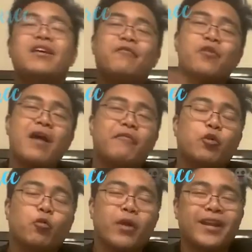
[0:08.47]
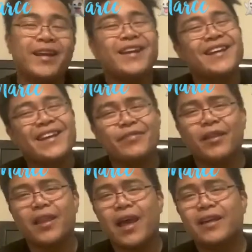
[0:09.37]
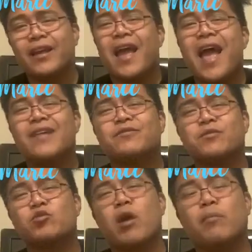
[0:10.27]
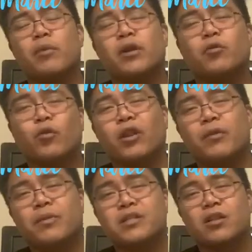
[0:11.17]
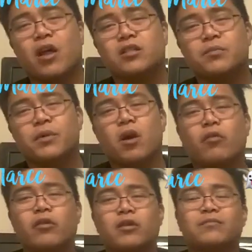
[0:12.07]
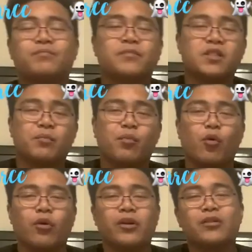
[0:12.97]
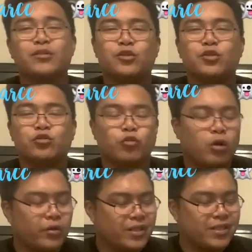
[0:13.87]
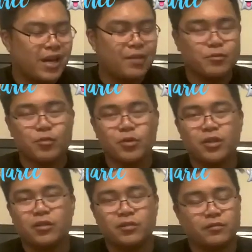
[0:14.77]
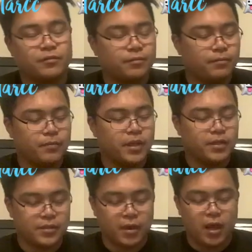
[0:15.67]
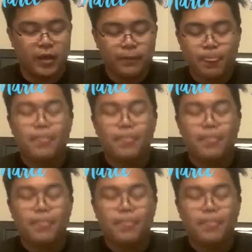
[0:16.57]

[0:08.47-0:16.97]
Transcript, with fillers: If you haven't already, hit the like and subscribe button. Really, it means a lot to me. All the support through all these times really means a lot.